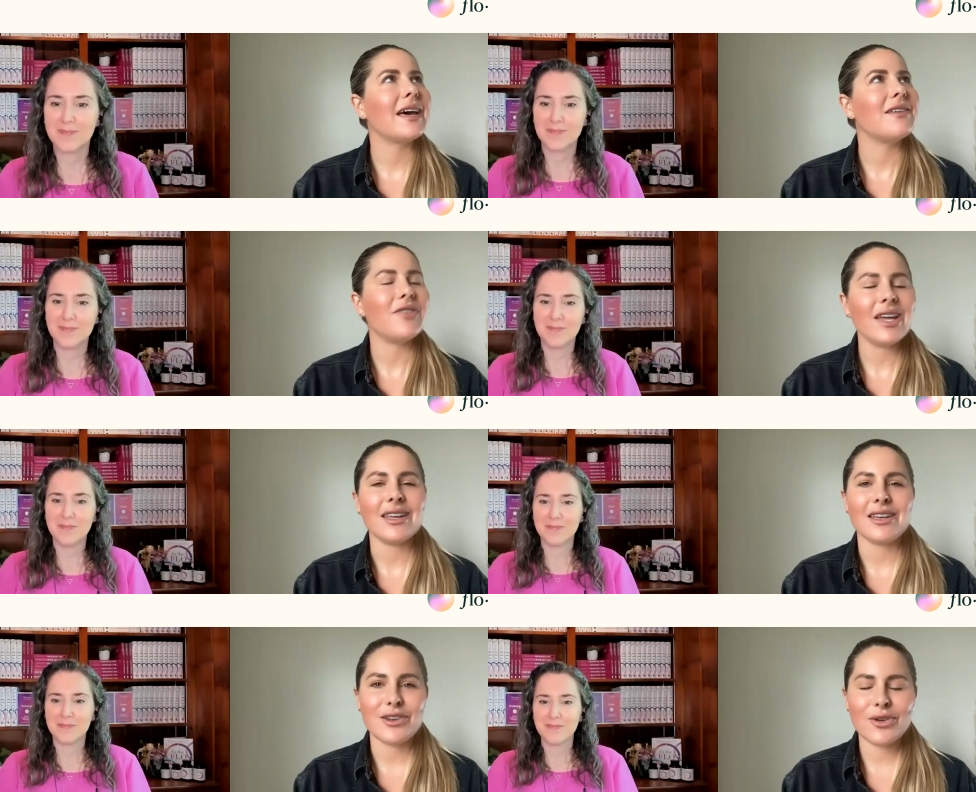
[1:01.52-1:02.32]
Speaker 1: that event
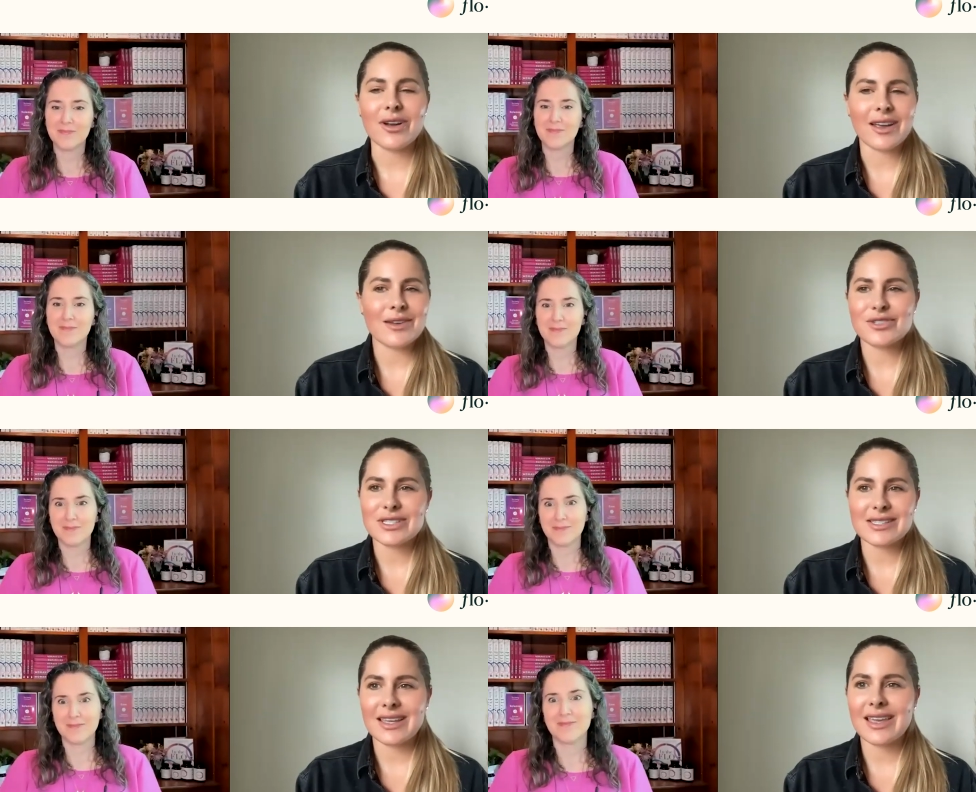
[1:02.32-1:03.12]
in New York. And I was
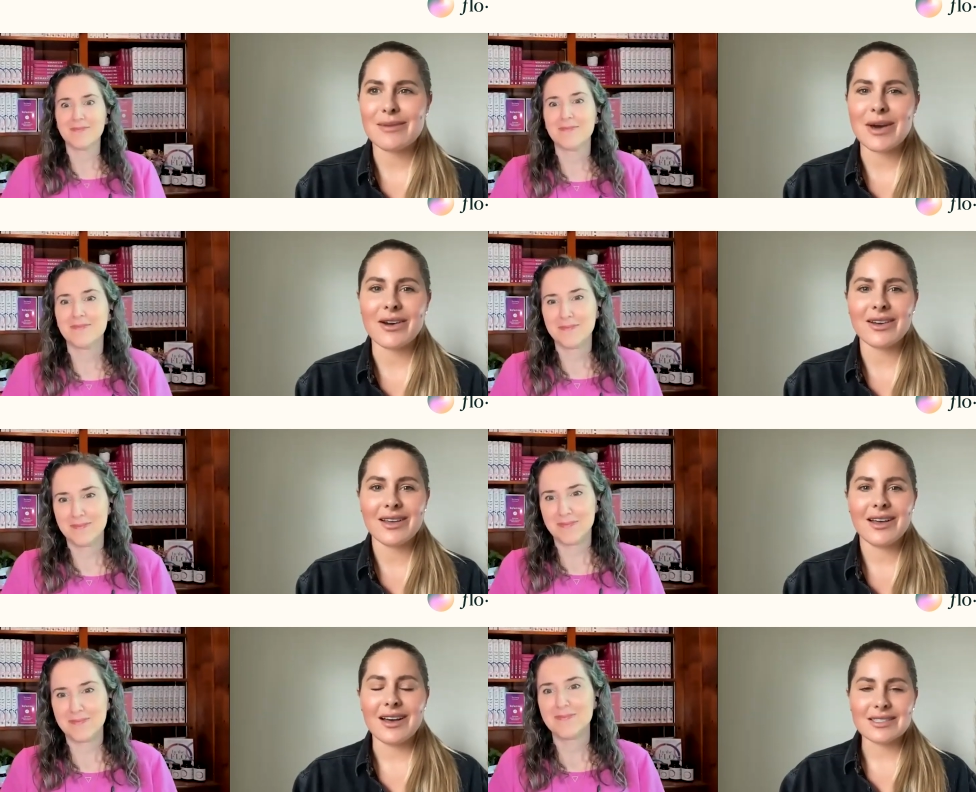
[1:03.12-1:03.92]
just thinking about
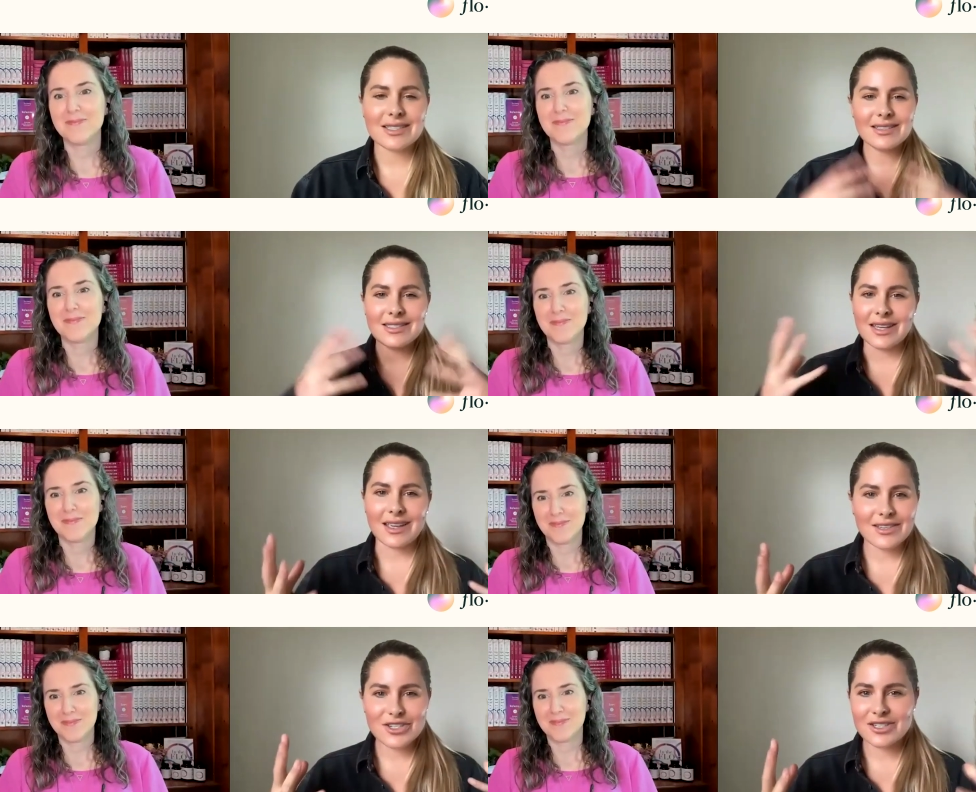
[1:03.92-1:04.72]
us on
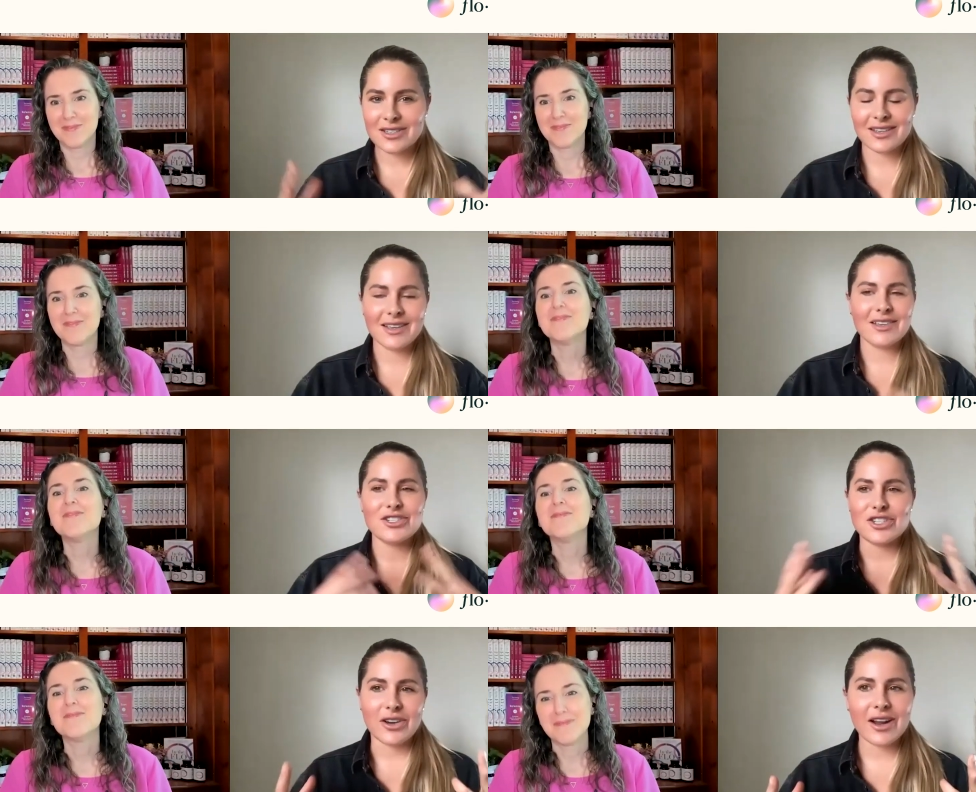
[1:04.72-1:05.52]
stage
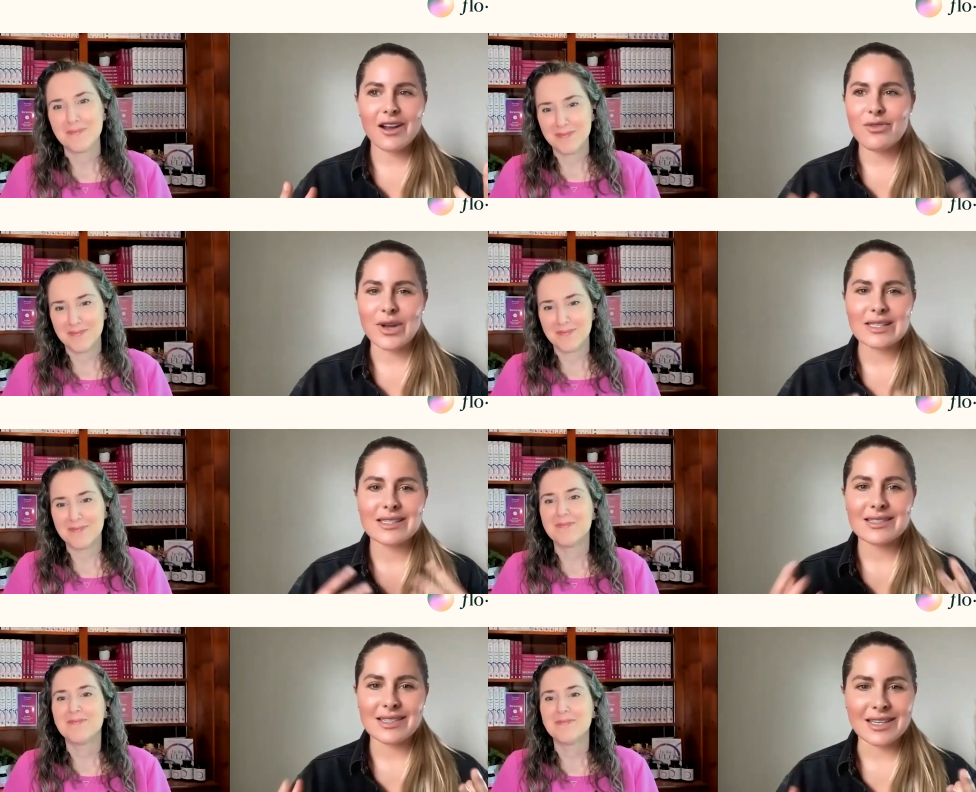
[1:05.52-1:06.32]
sharing our
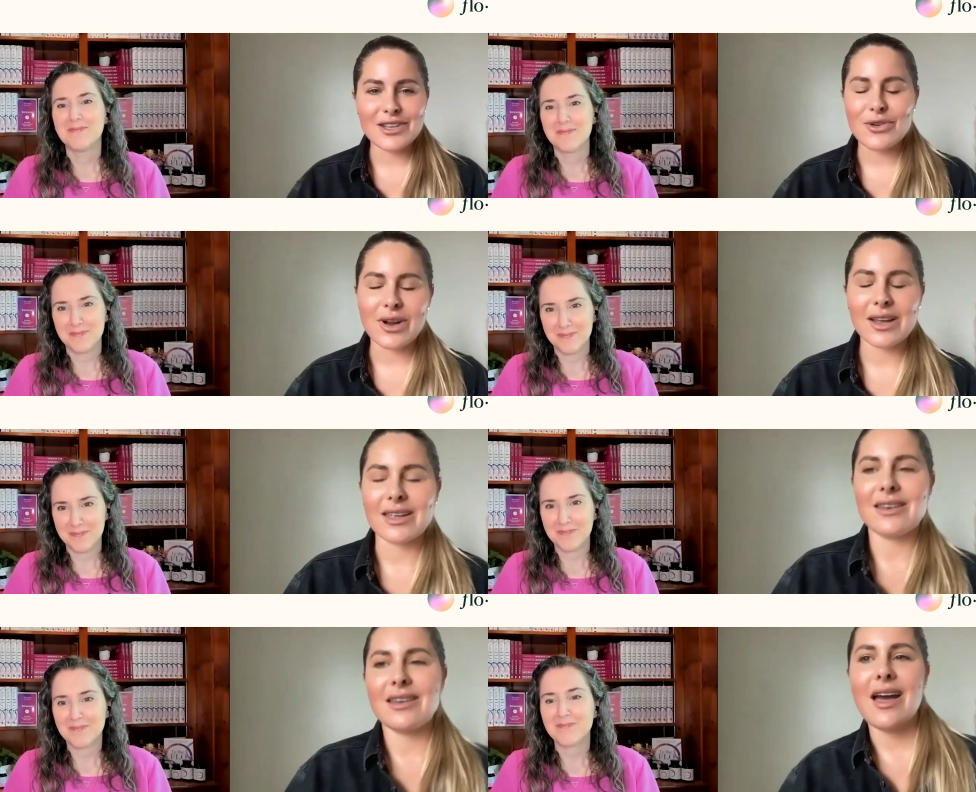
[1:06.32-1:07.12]
voices in New York
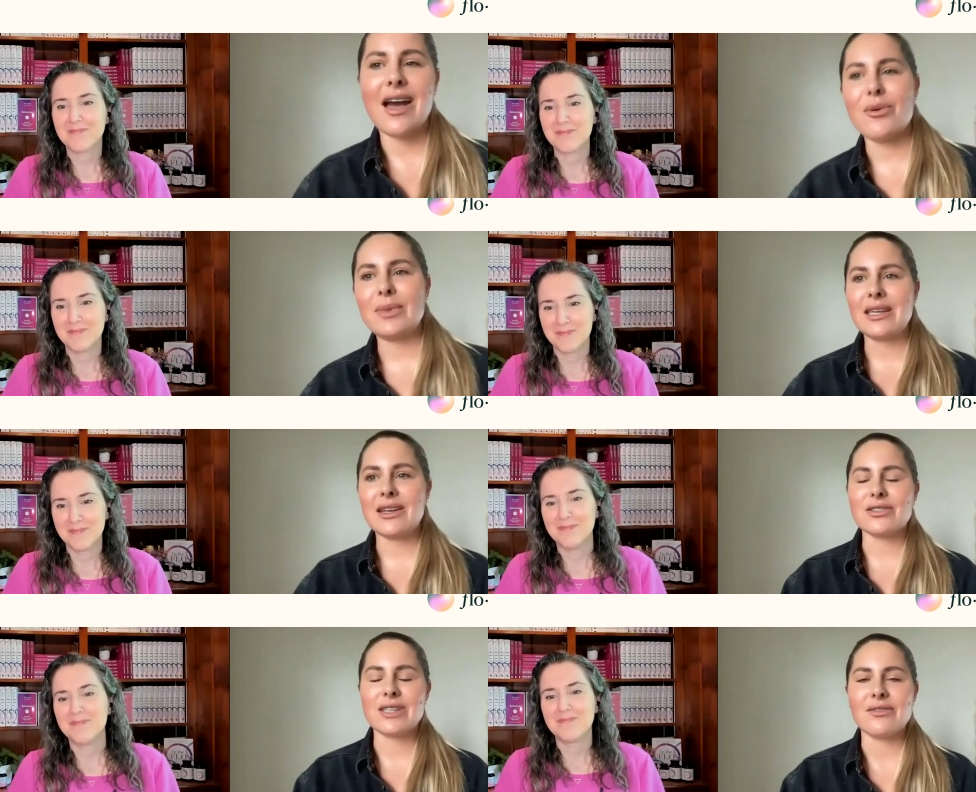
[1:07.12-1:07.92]
and how many
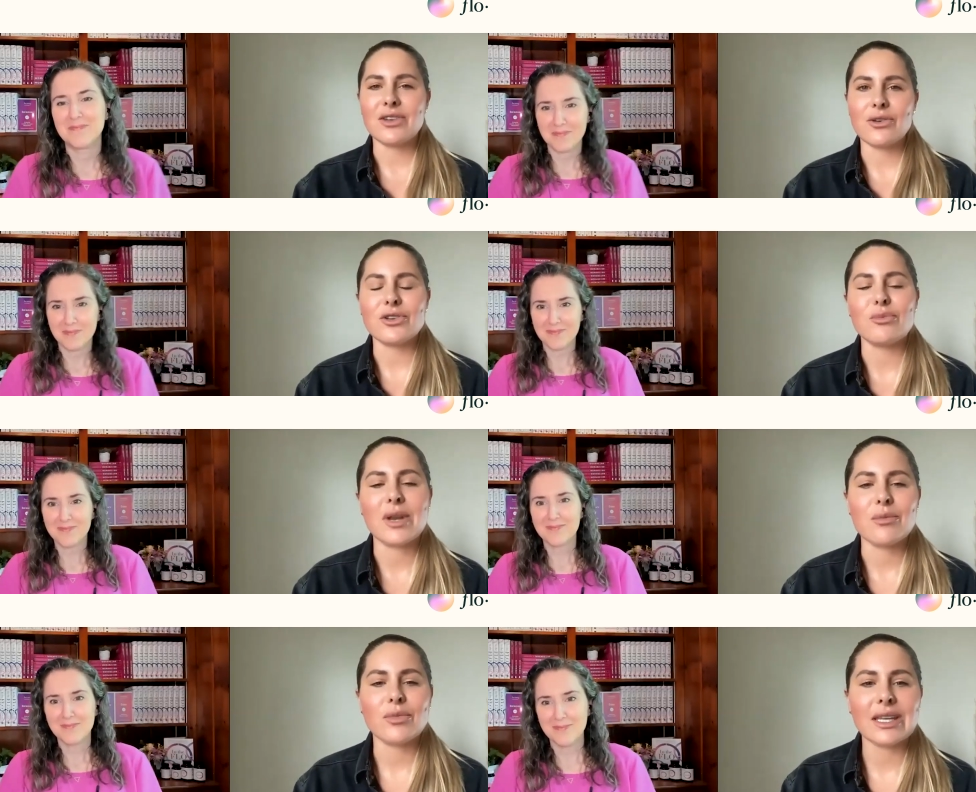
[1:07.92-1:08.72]
years I've known you, but
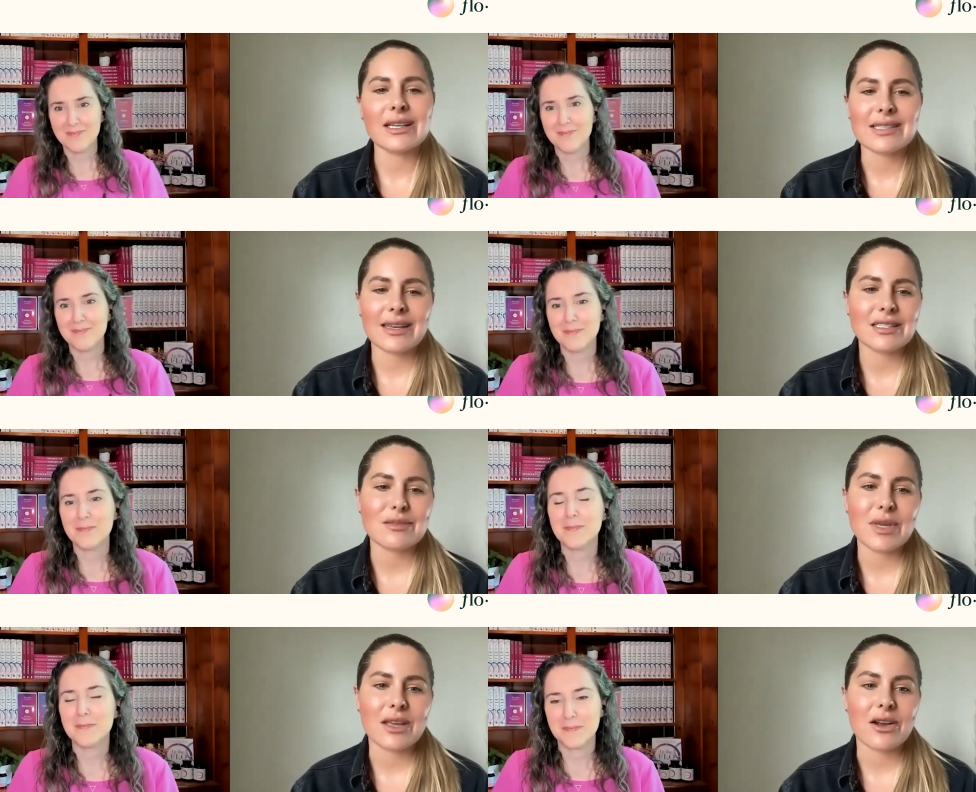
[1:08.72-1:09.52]
I'm really excited to
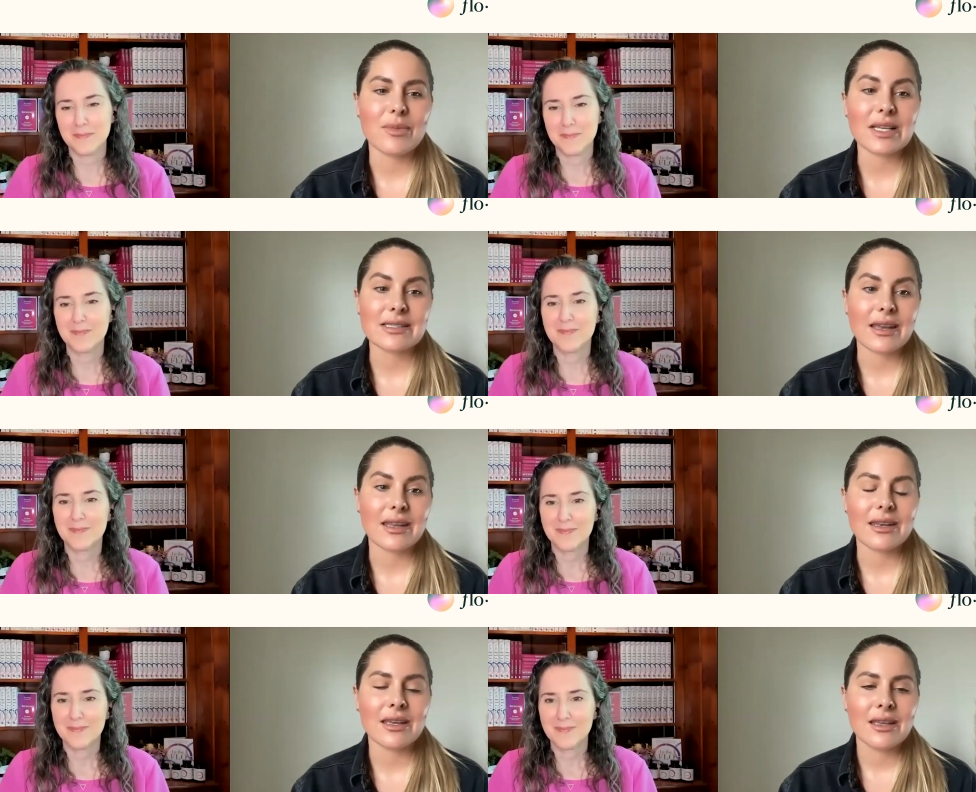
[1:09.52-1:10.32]
be here. I'm
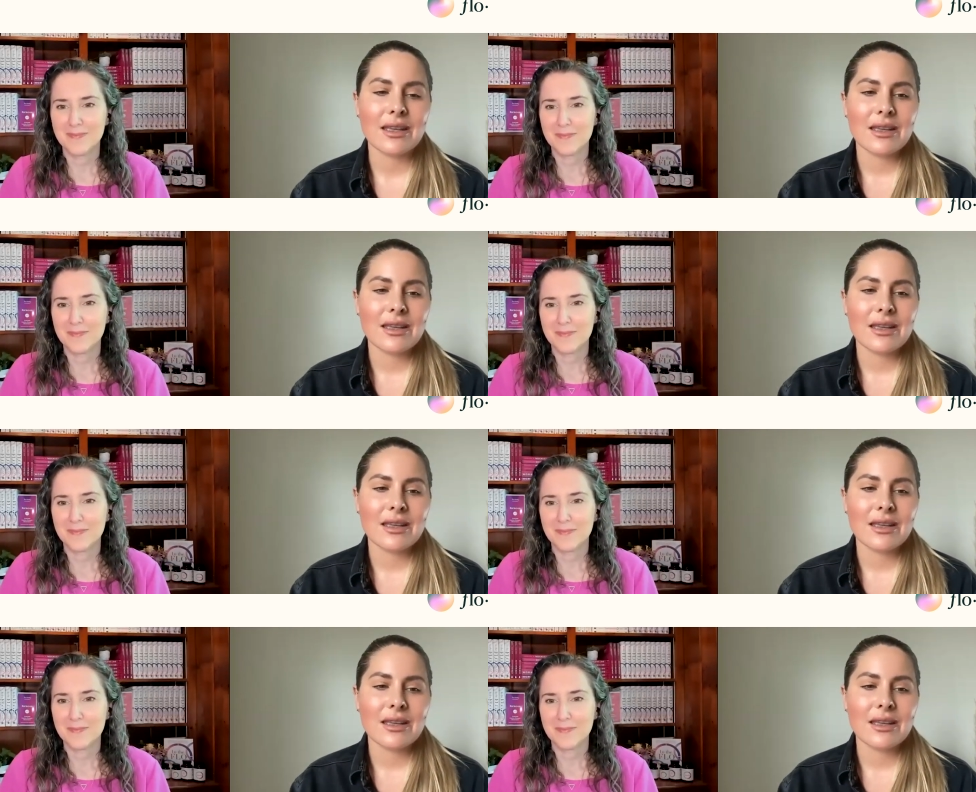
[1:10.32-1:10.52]
excited